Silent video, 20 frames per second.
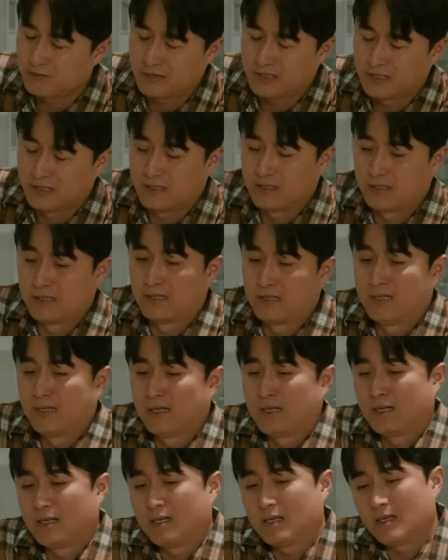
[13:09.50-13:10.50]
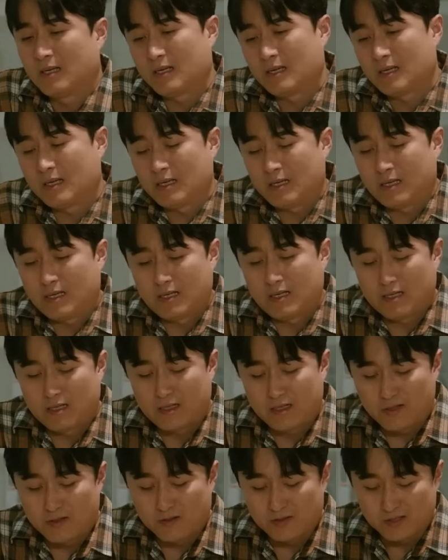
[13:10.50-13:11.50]
to help the soon-to-be homeless Mr.
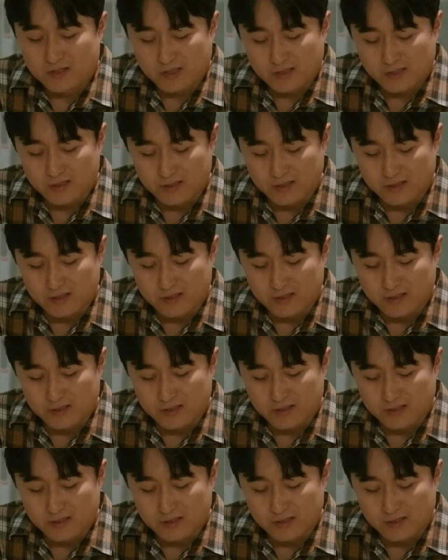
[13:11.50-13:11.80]
Jang,